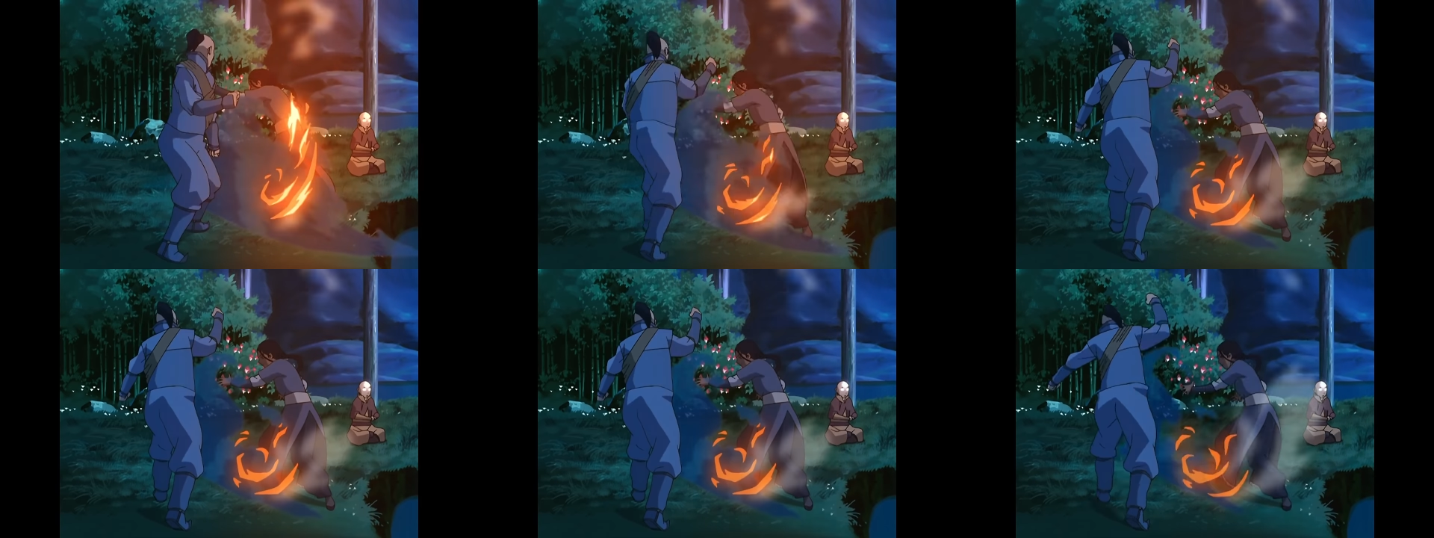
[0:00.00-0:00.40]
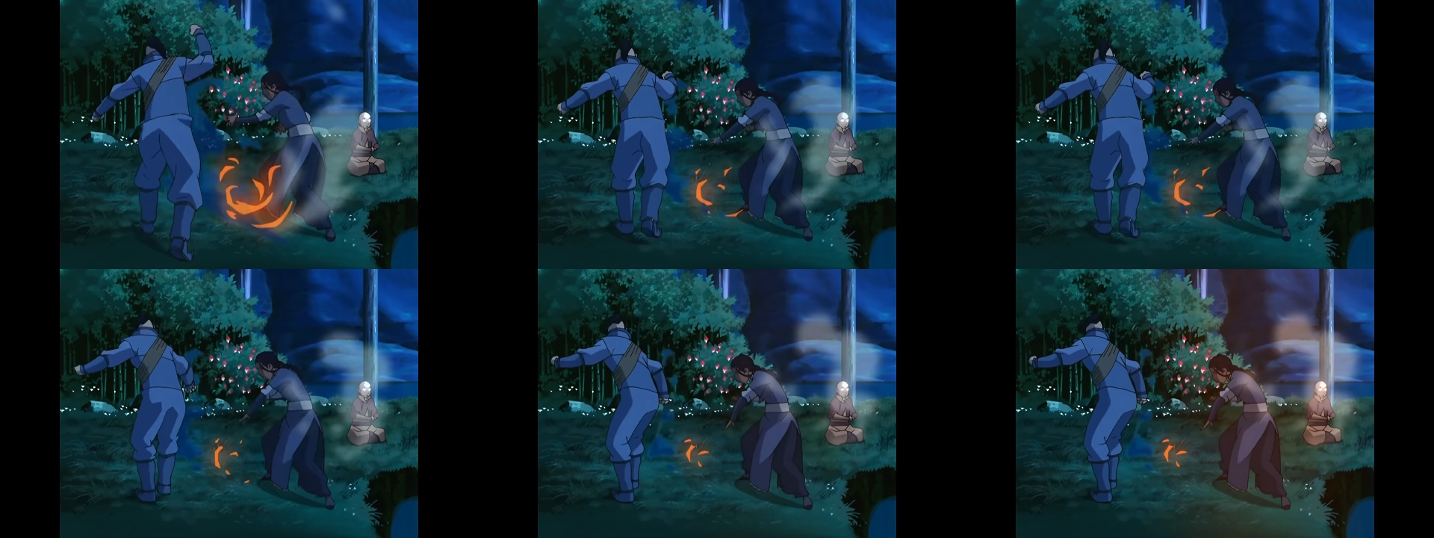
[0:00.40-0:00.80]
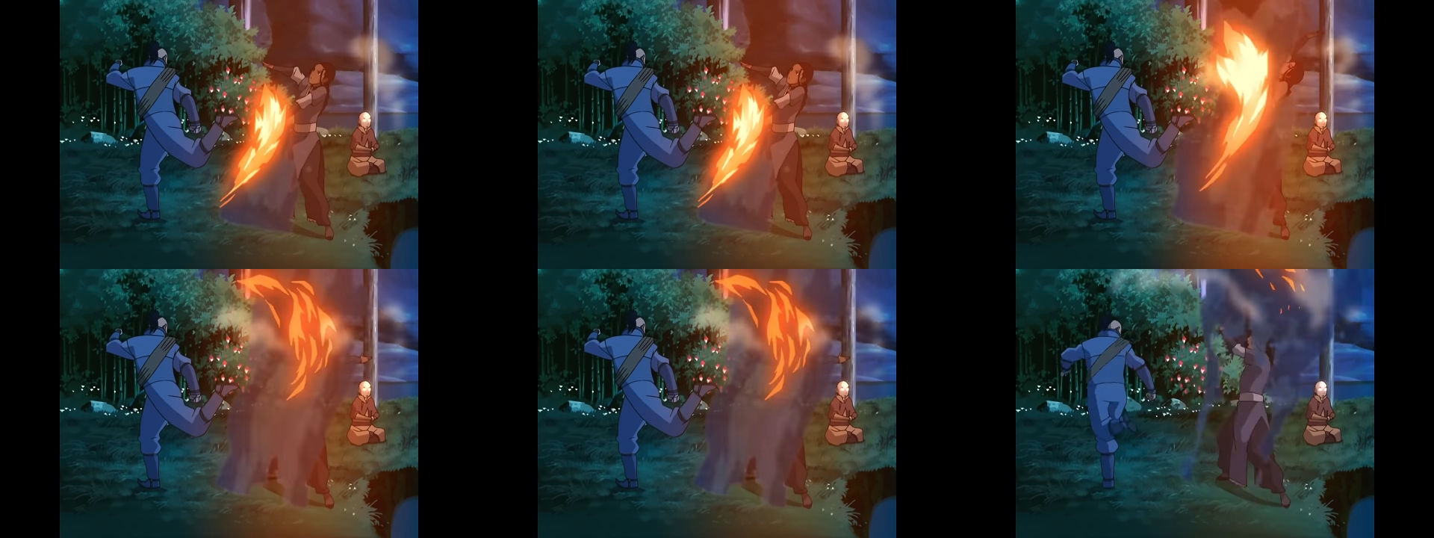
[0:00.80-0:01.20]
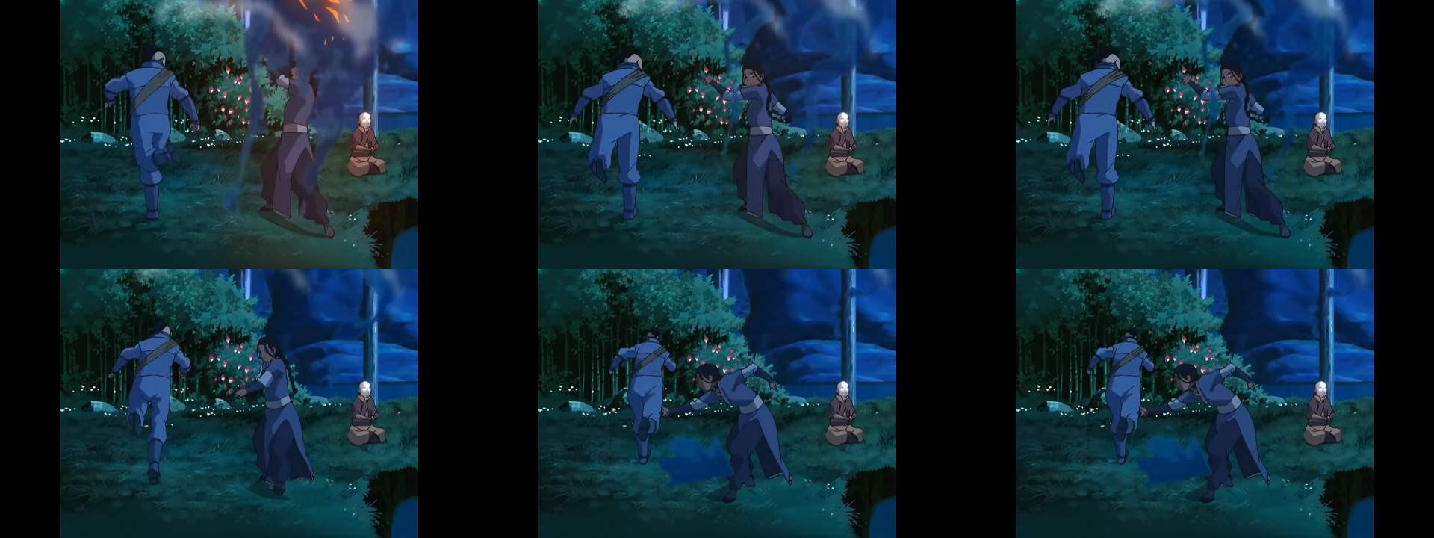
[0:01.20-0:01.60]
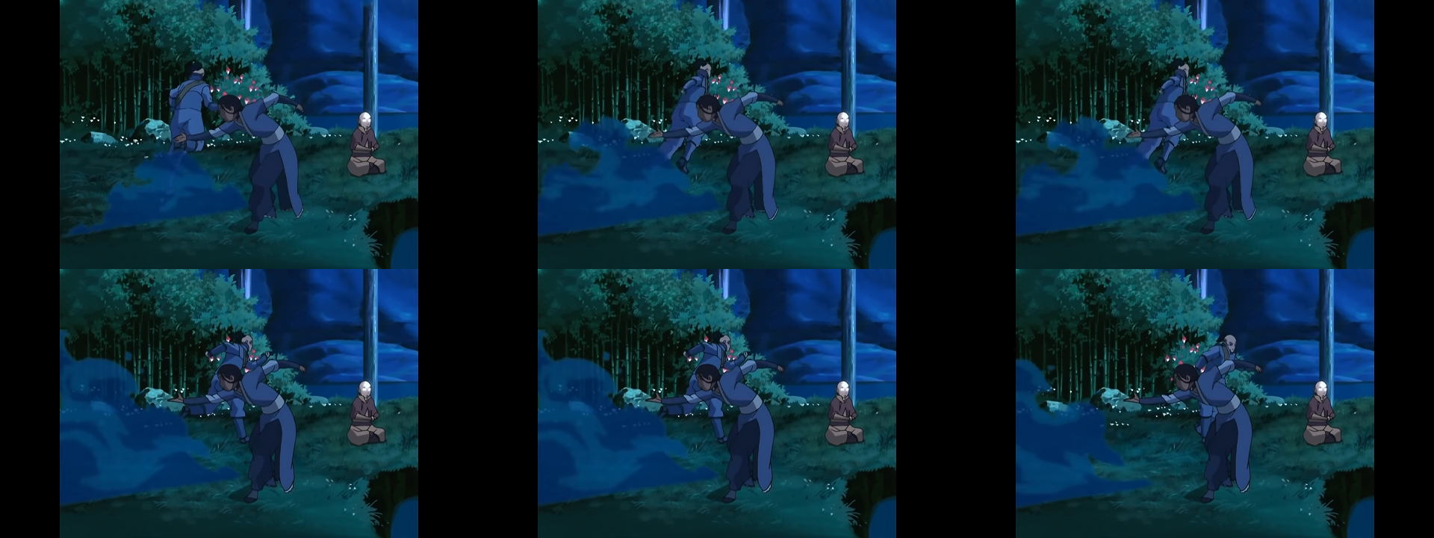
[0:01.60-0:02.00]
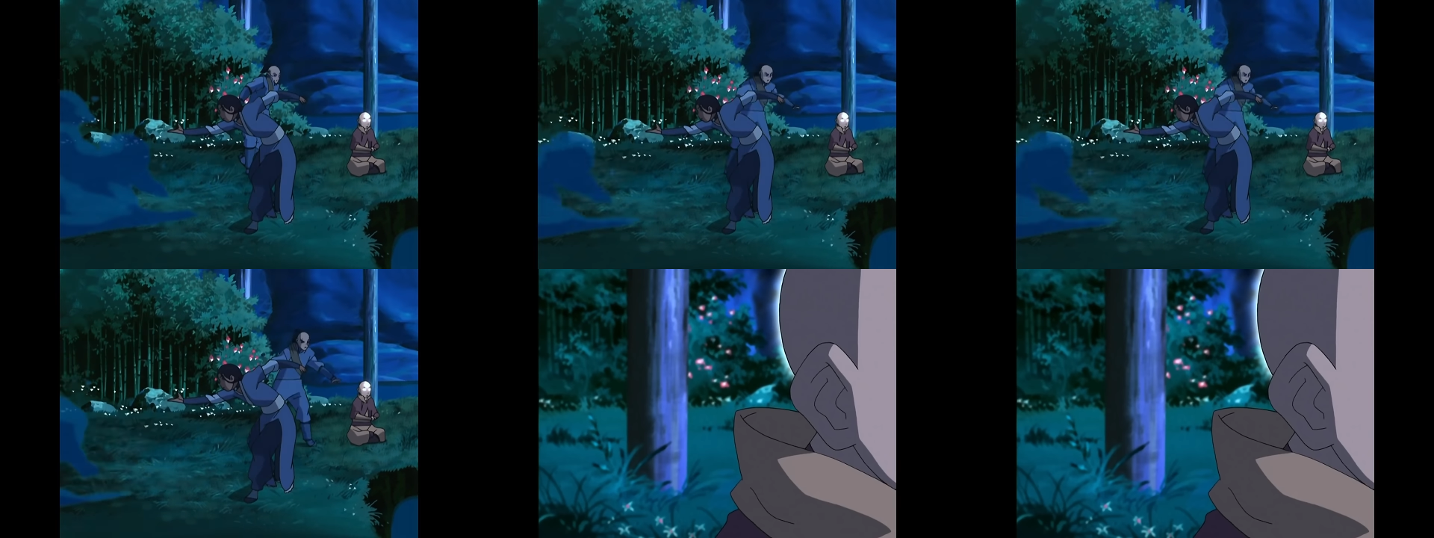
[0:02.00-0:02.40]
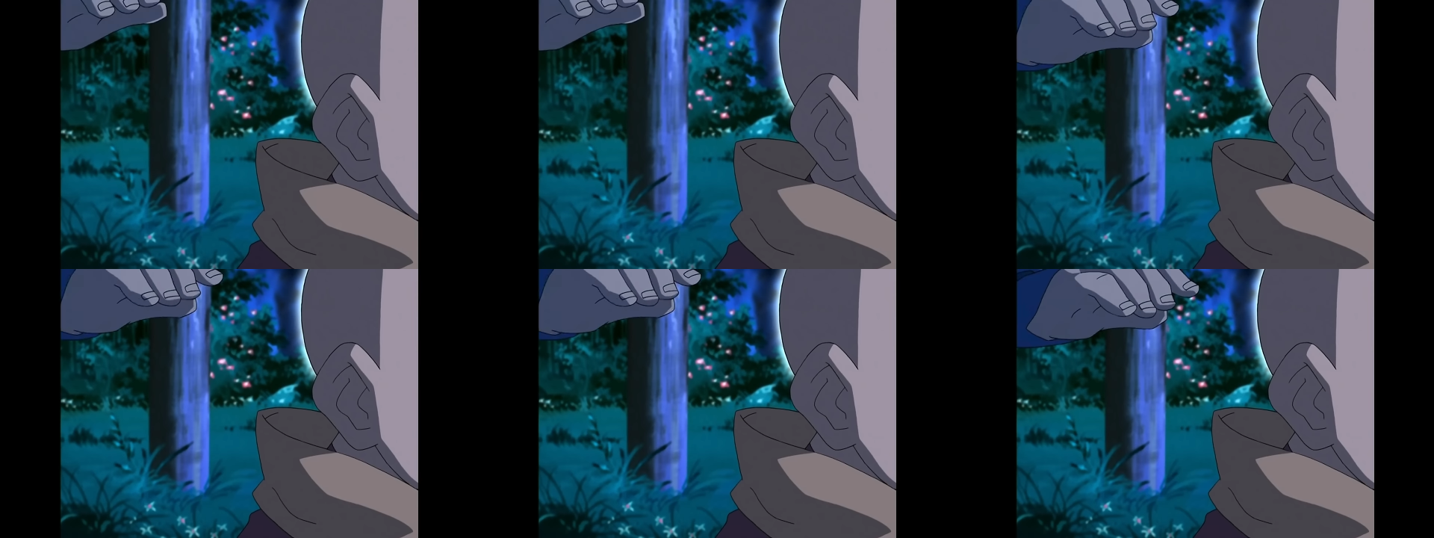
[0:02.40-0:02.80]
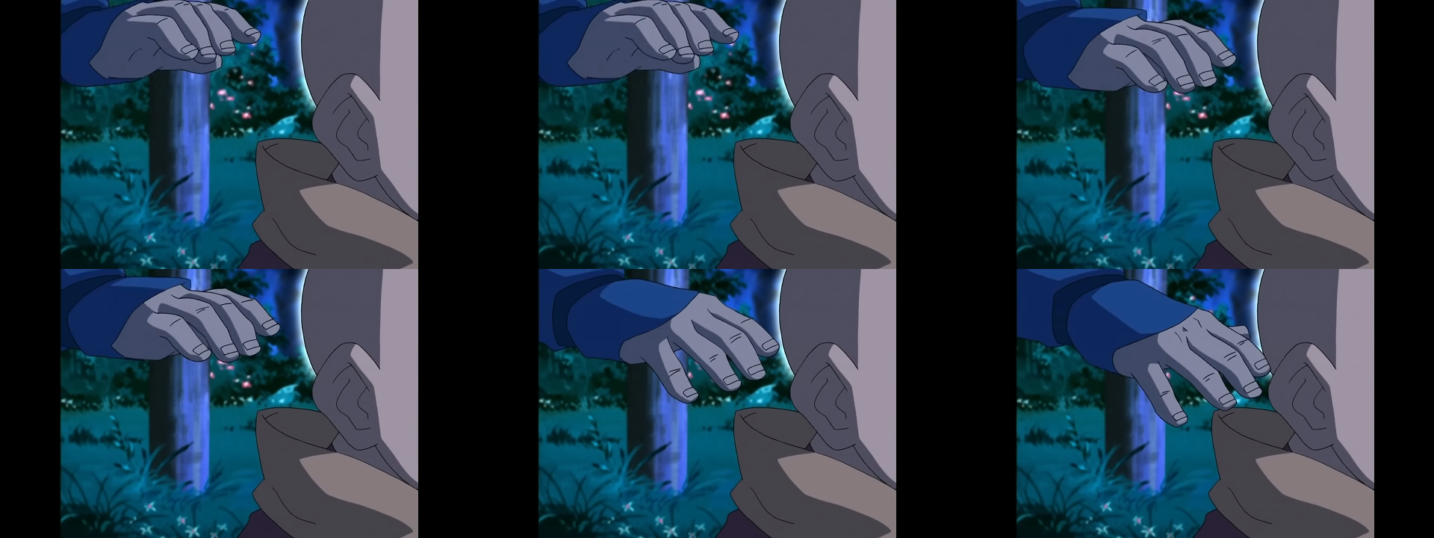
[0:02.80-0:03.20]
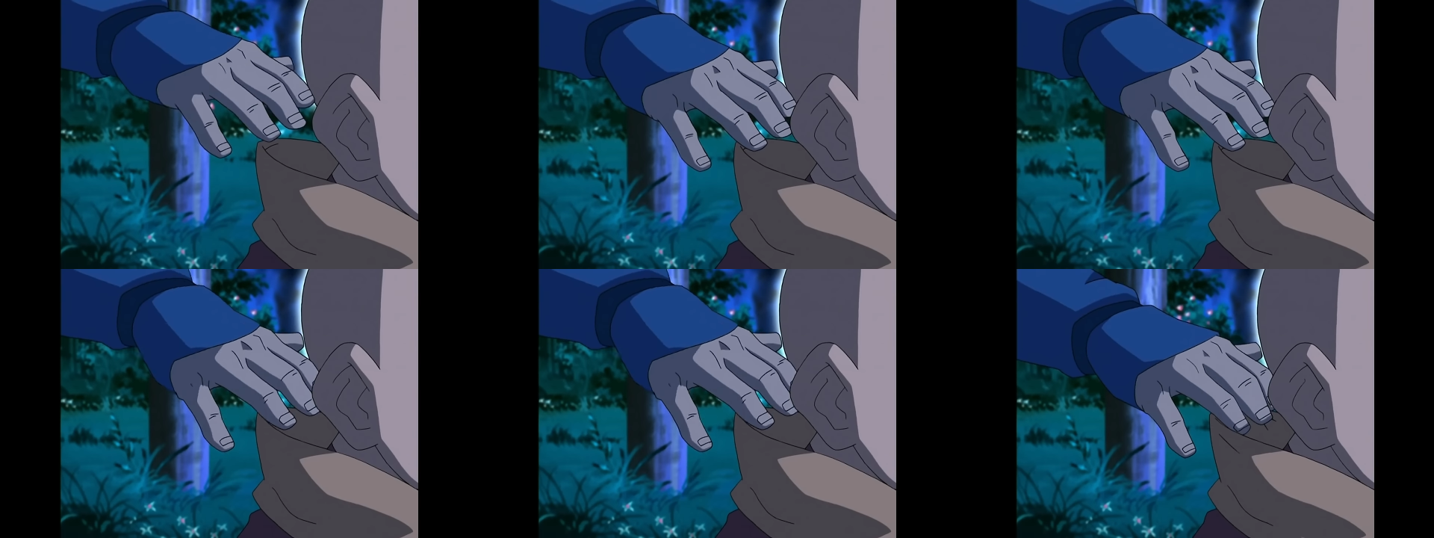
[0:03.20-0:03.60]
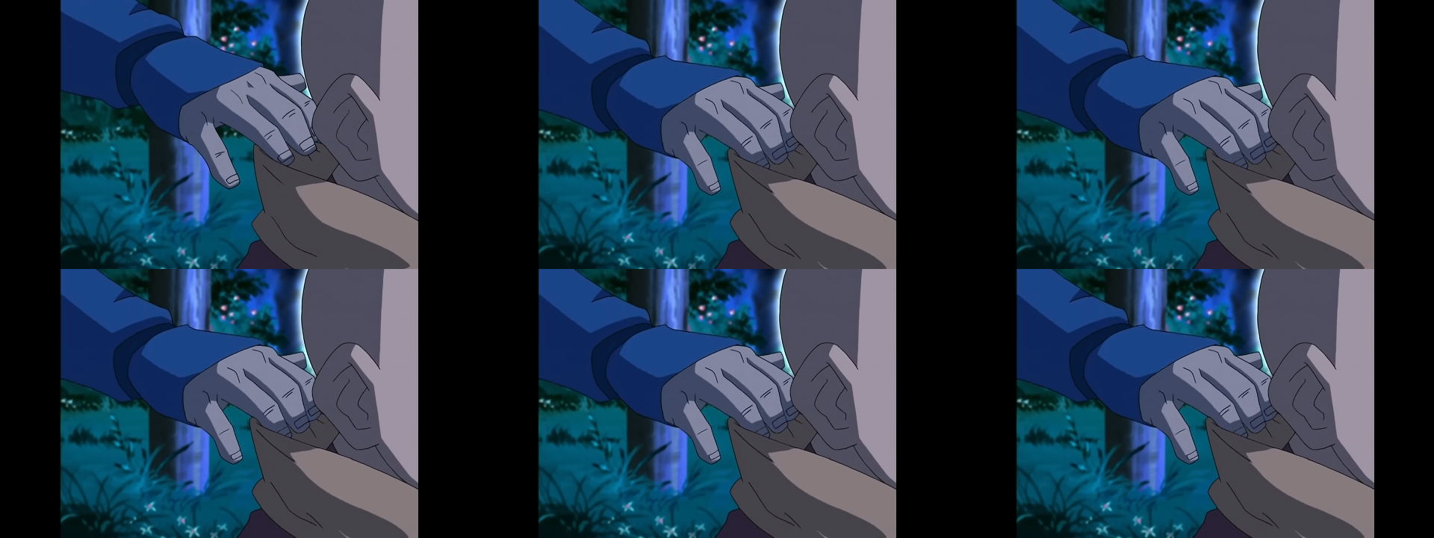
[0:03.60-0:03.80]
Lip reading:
Nobody's mouth can be seen.